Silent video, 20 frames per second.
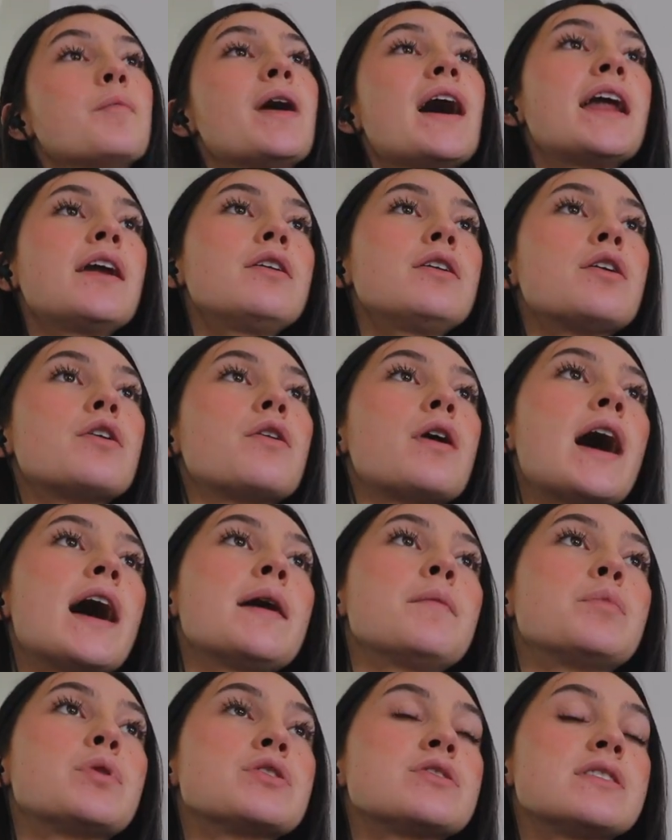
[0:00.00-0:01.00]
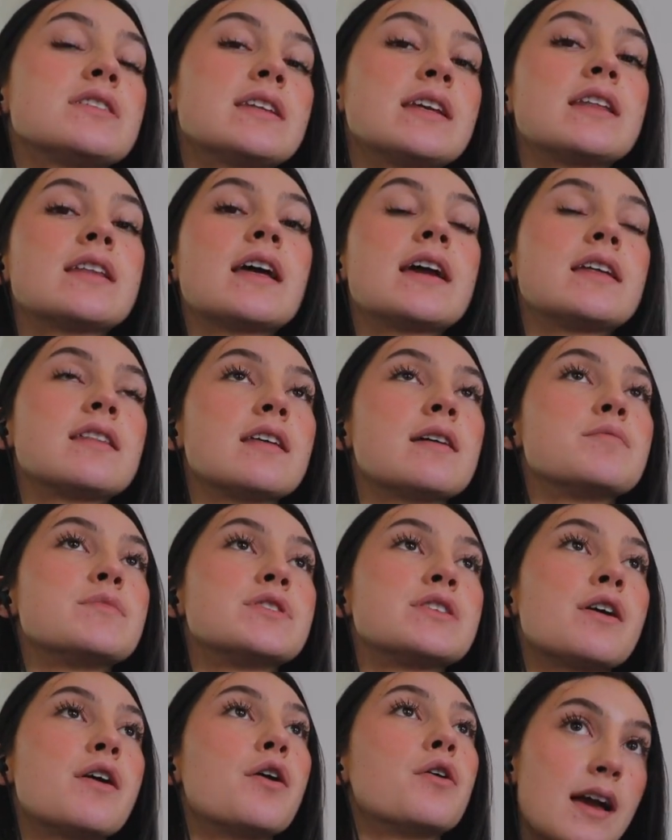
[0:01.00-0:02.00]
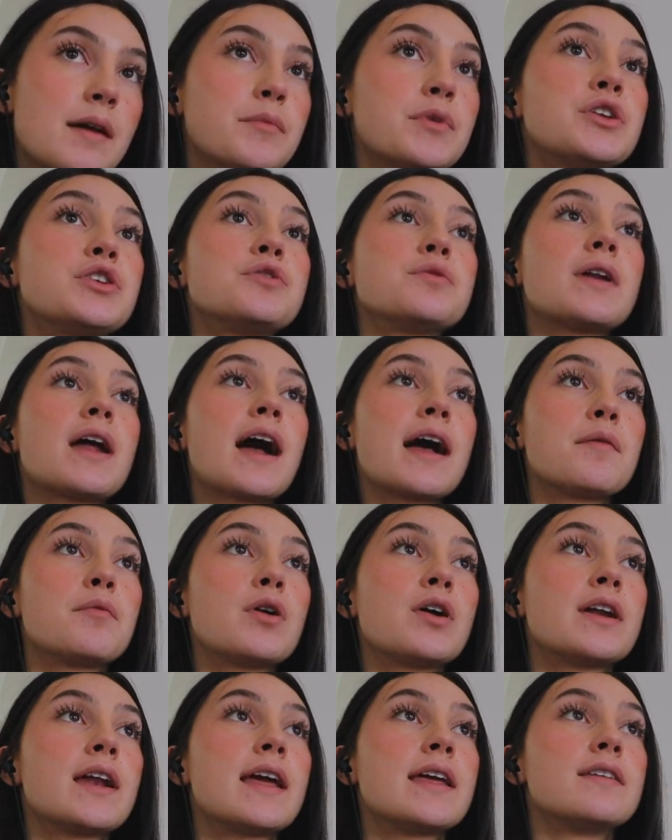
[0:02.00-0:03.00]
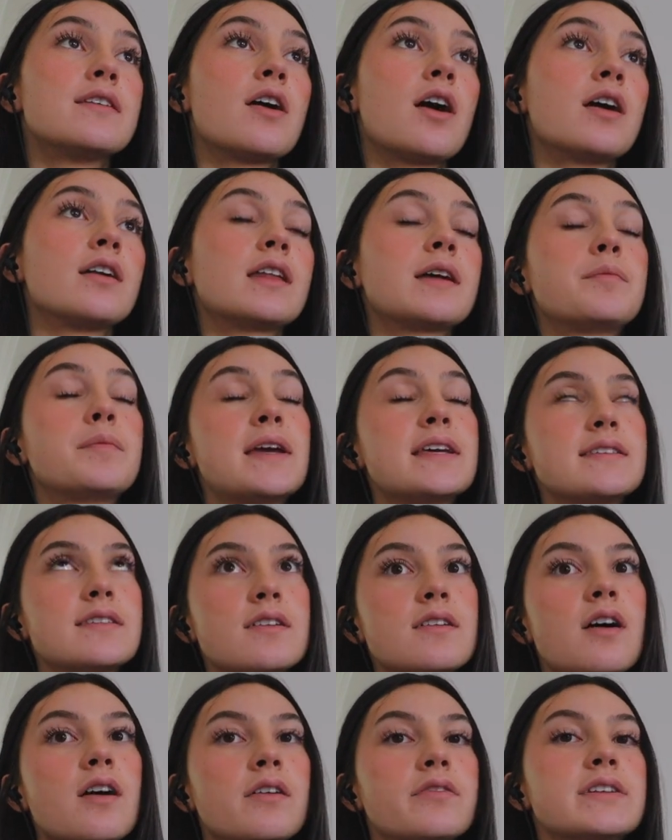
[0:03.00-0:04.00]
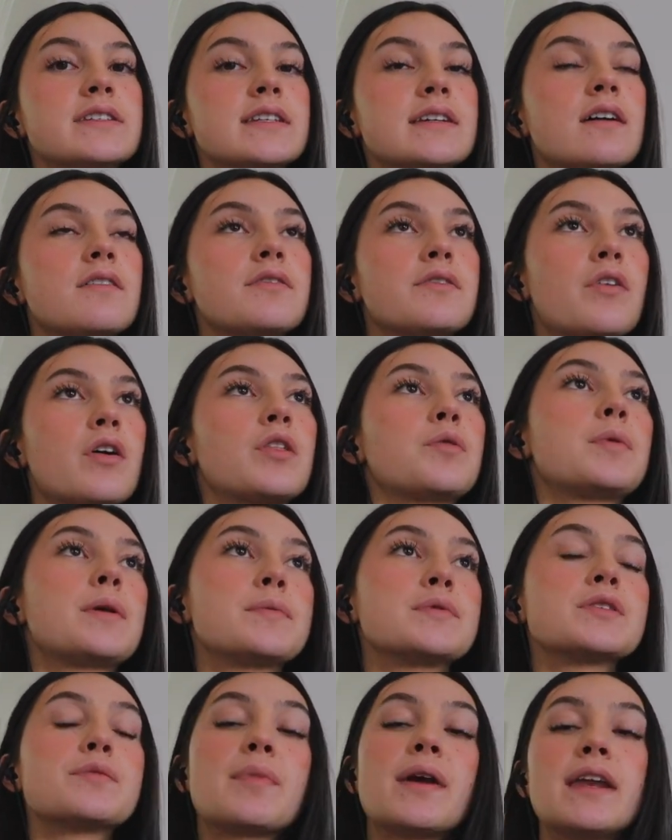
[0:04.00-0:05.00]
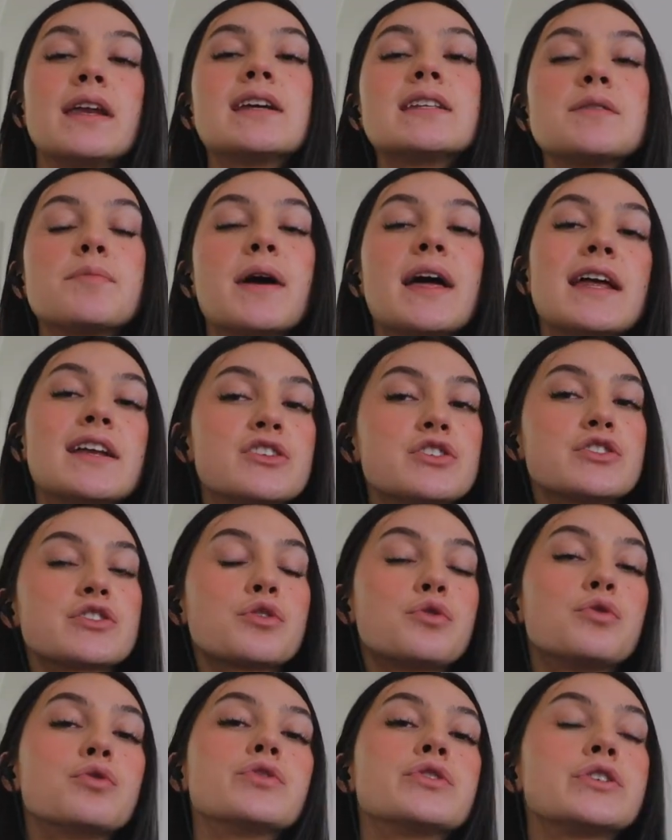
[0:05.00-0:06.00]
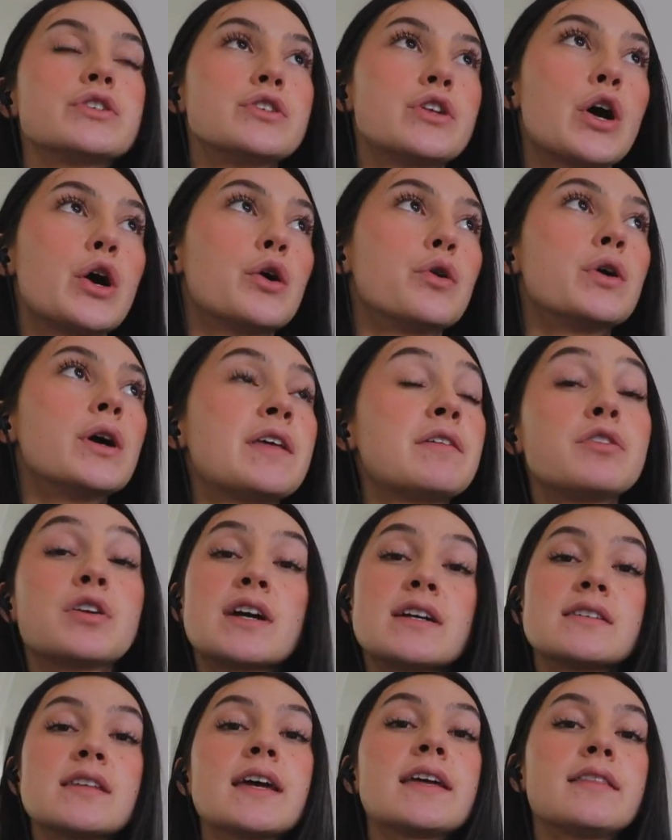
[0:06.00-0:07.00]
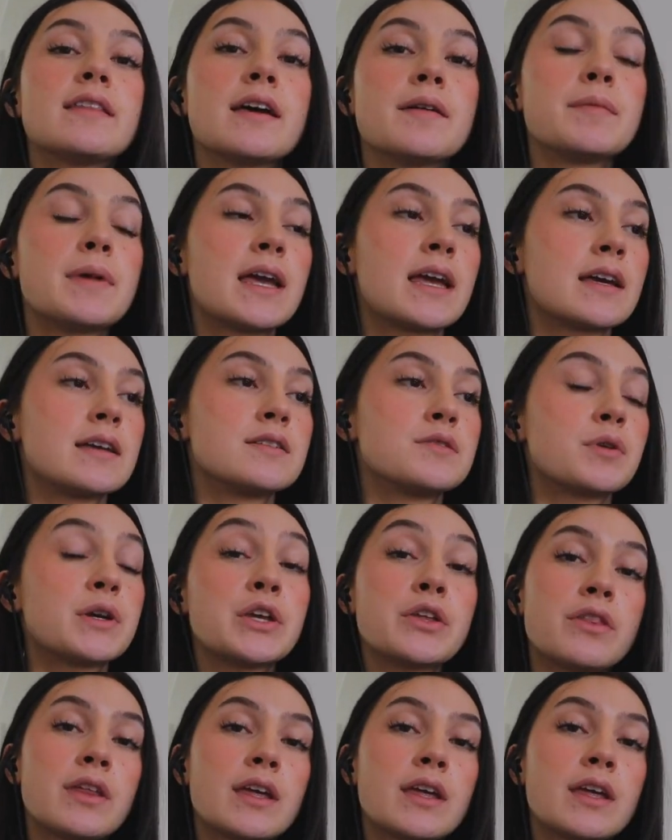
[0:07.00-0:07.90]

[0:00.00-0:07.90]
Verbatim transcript: But I don't know. I personally like them. So I'm going to do what I want and not like base it obviously off of other people's opinions. But it's just cool to know if you guys like them and what you